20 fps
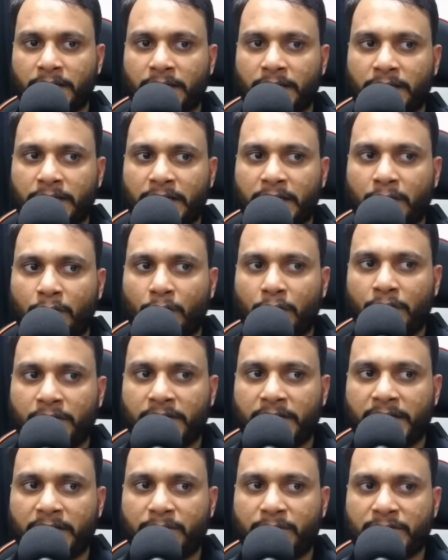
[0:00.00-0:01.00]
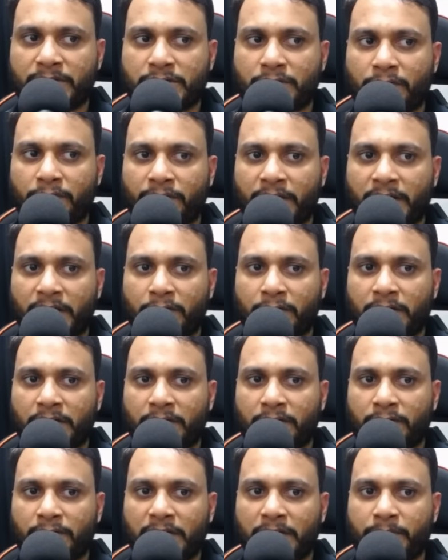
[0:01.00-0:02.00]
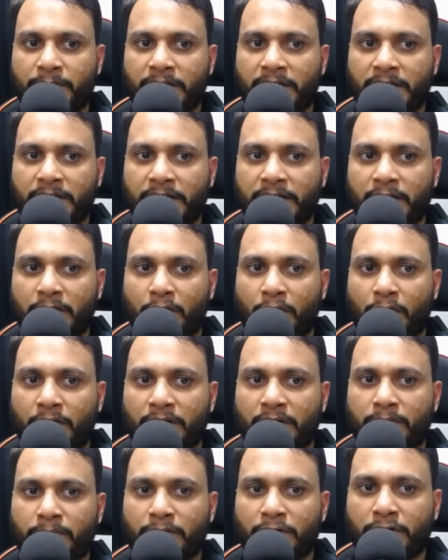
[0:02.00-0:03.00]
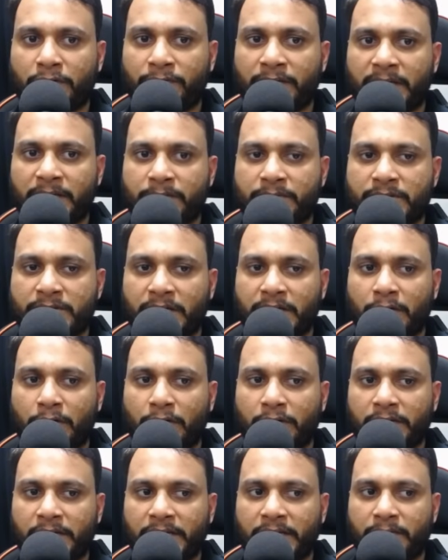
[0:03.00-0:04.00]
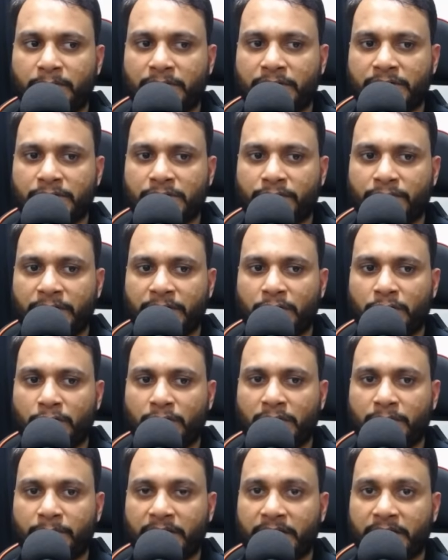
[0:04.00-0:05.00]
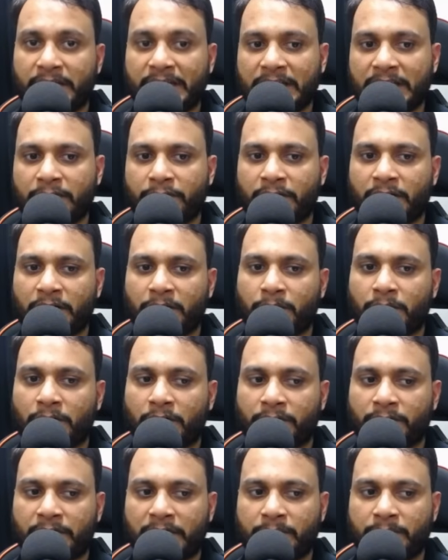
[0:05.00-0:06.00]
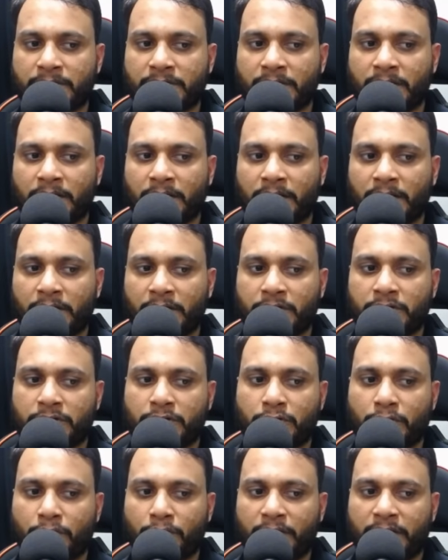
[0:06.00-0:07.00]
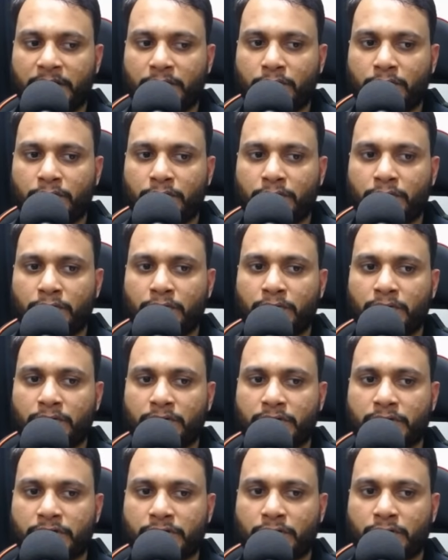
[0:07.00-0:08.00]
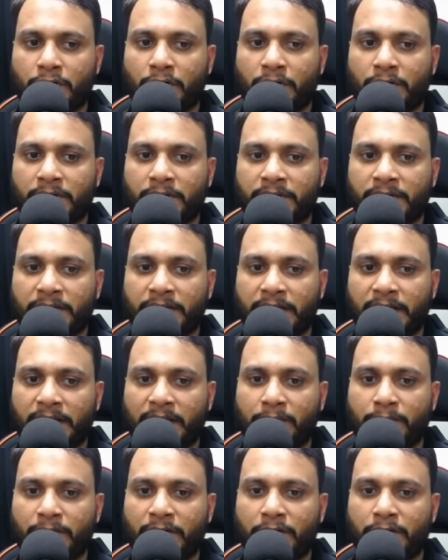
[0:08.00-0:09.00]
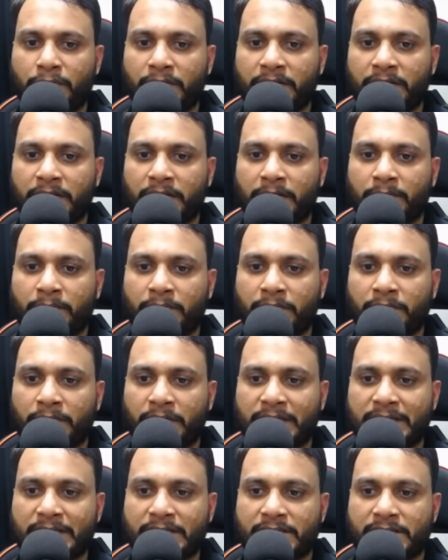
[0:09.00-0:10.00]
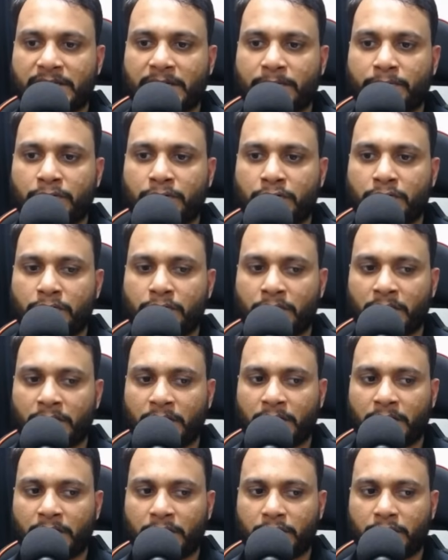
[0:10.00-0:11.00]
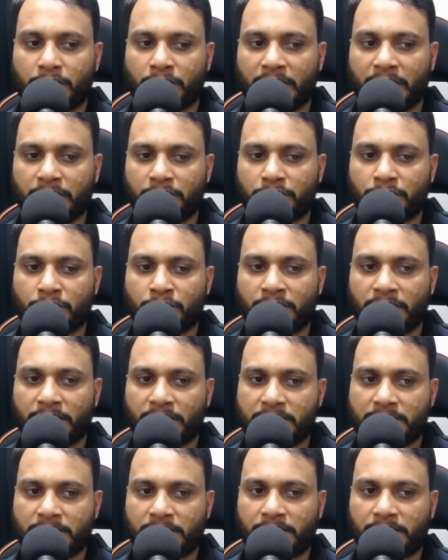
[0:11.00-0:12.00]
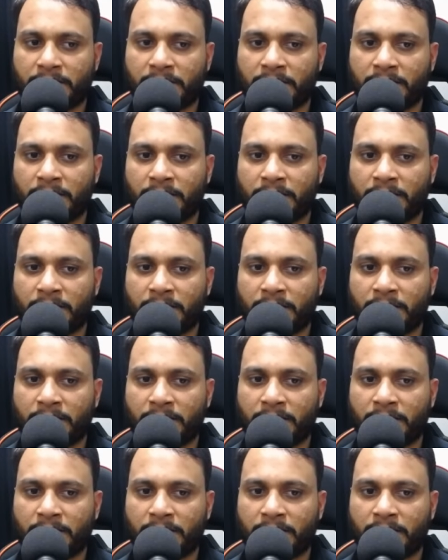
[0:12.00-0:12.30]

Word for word: then all the elements of A1 will be occurring odd number of times and all the elements of A2 will be occurring even number of times. So when you do XOR in between them in step 2 to get to the result,